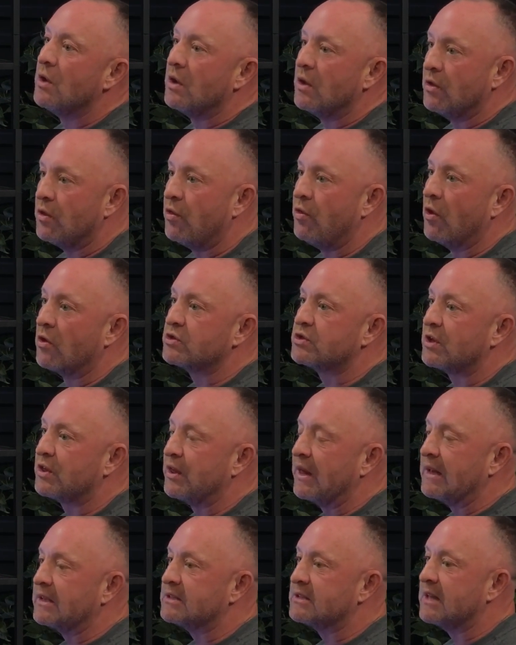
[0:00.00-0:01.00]
those are
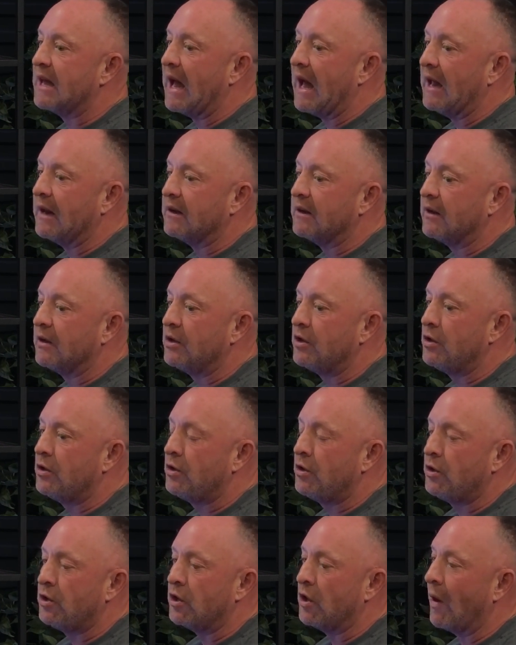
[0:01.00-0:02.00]
things that
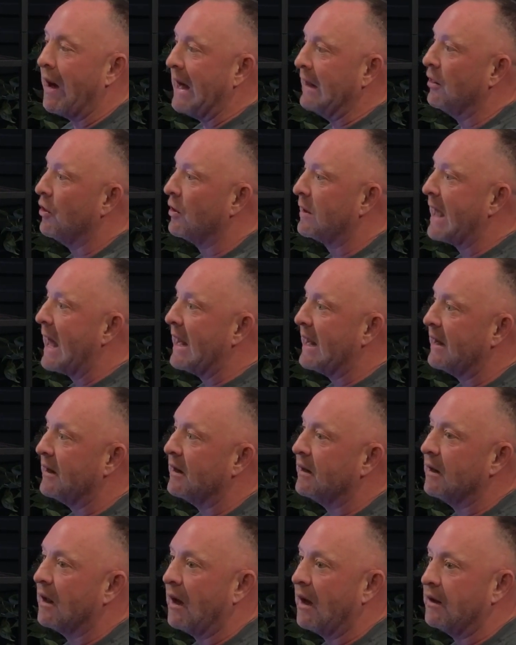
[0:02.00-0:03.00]
you know I look at it
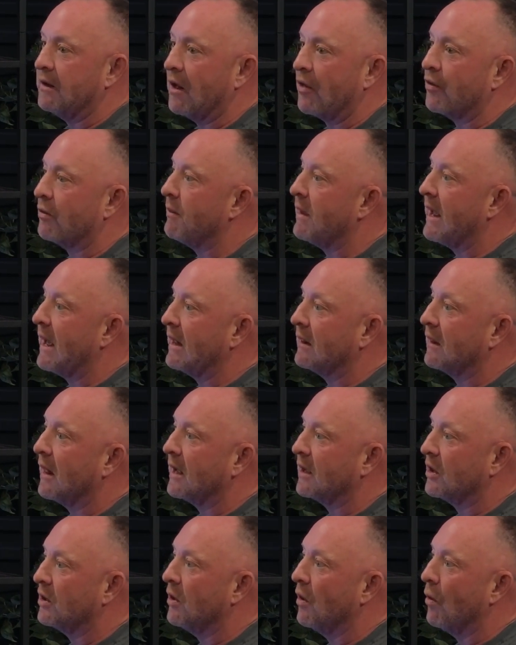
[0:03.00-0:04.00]
in another man.
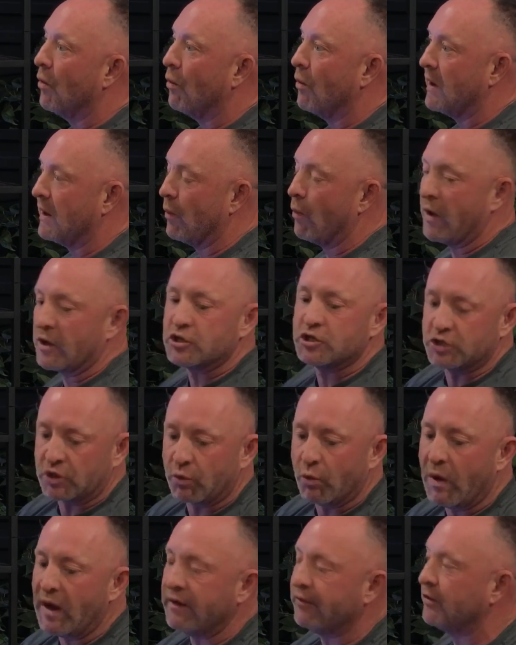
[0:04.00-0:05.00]
Like you know, where's your
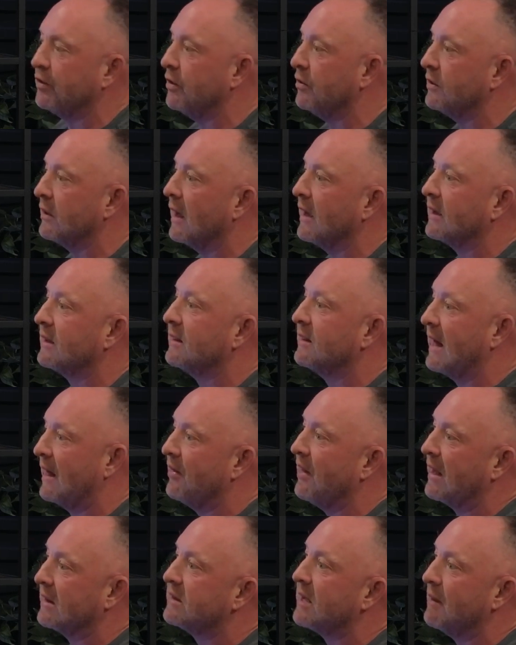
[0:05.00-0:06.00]
wife, dude? Like
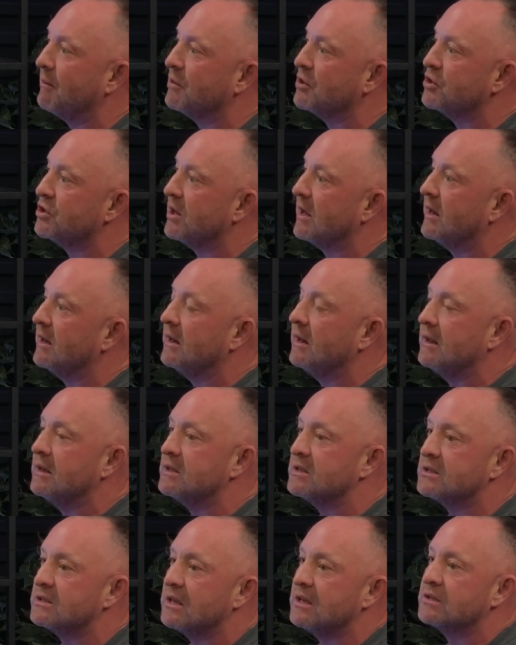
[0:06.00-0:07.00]
that type of shit
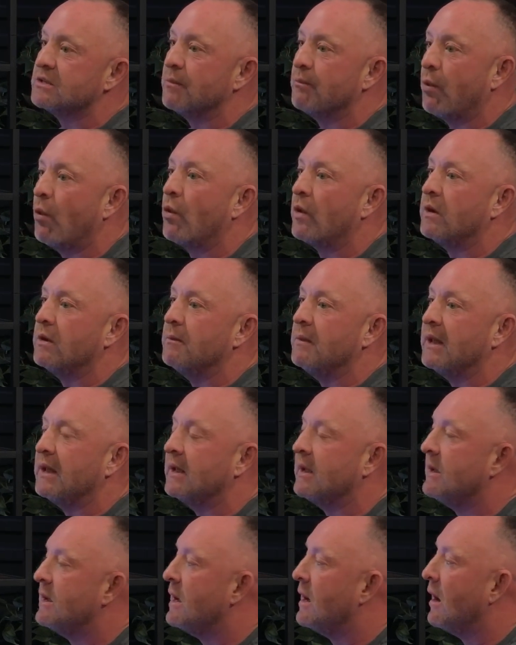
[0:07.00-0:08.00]
is important to me.
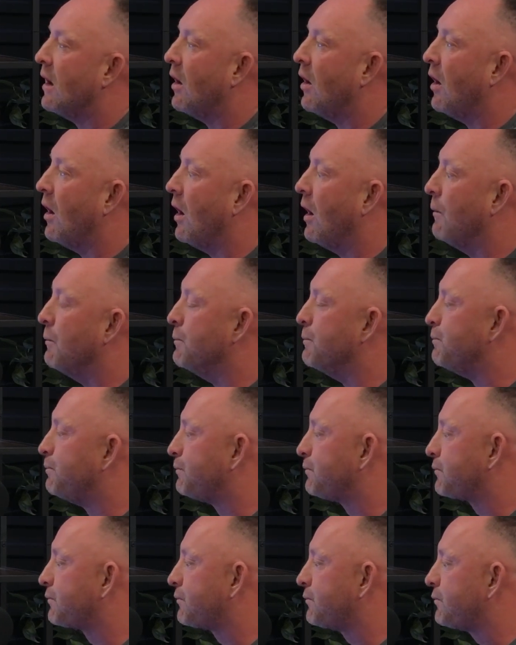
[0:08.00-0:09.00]
Yeah.
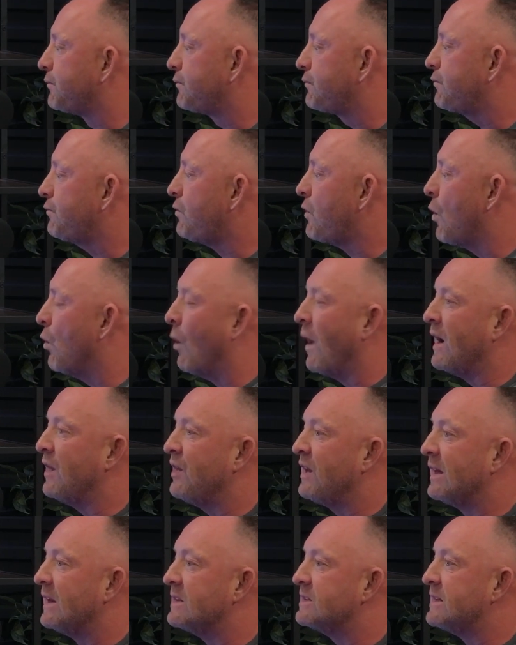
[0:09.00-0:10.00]
Why do you
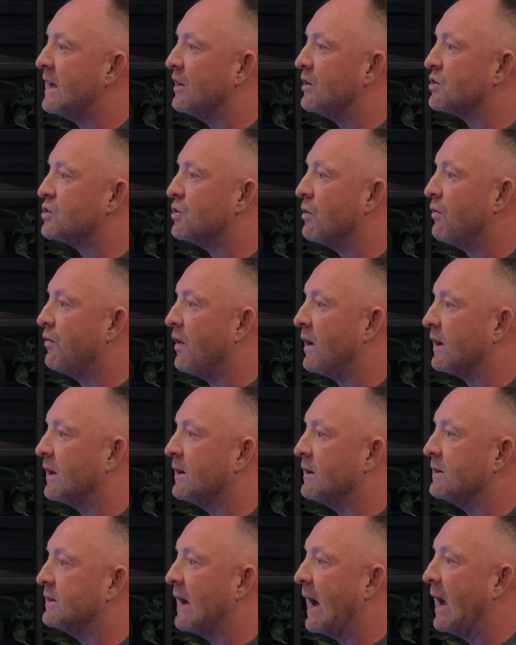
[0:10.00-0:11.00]
think it is that you're so
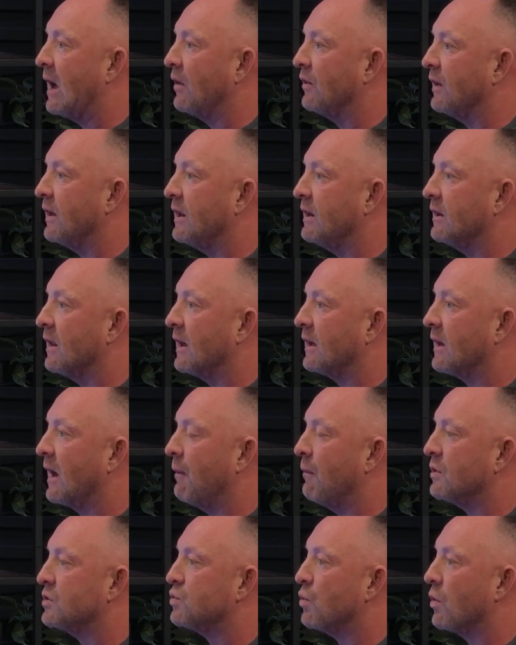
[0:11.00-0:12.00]
fucking dialed in? Like, how
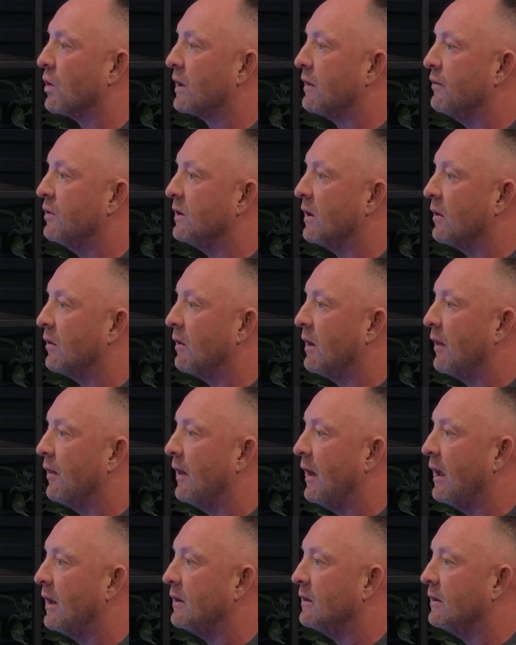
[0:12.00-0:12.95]
much work have you done around that?